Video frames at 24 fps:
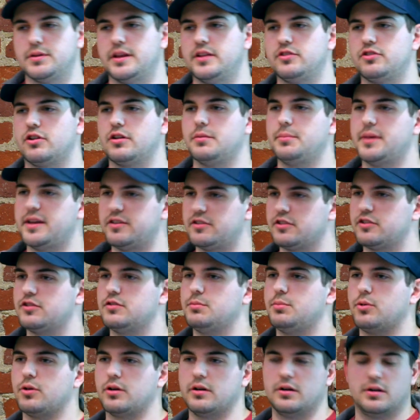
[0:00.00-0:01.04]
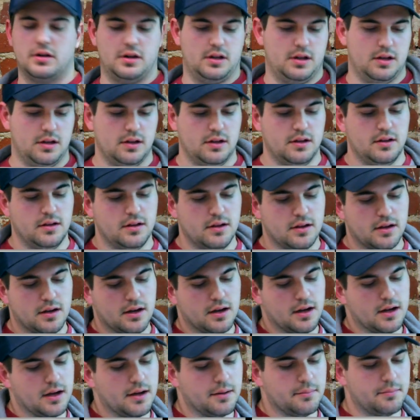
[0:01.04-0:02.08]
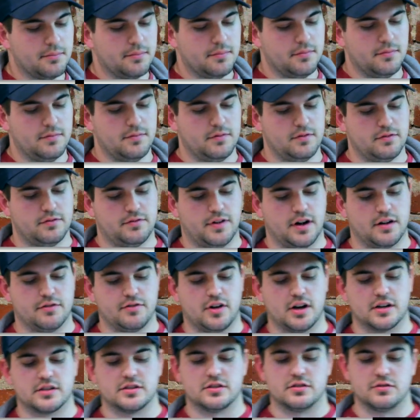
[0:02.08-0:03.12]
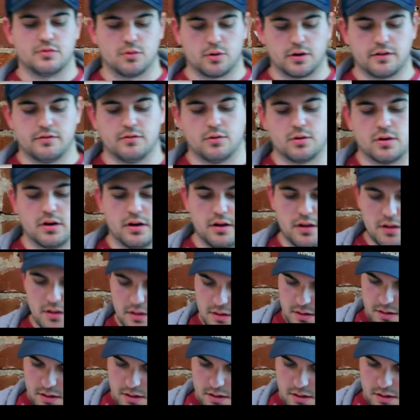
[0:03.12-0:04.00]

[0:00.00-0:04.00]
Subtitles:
is when they started basic support. Firefox is 44.